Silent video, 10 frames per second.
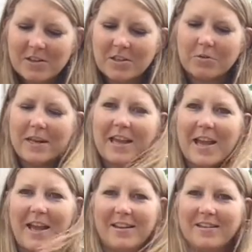So we
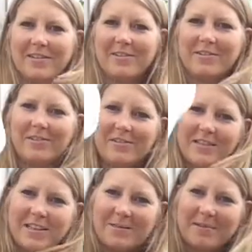get all
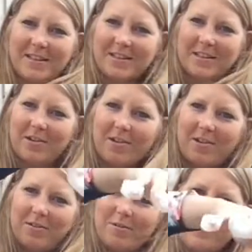these bits
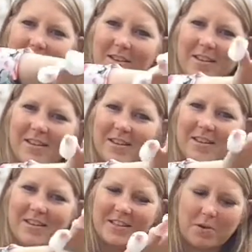of
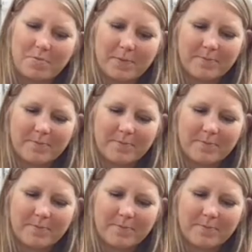soup.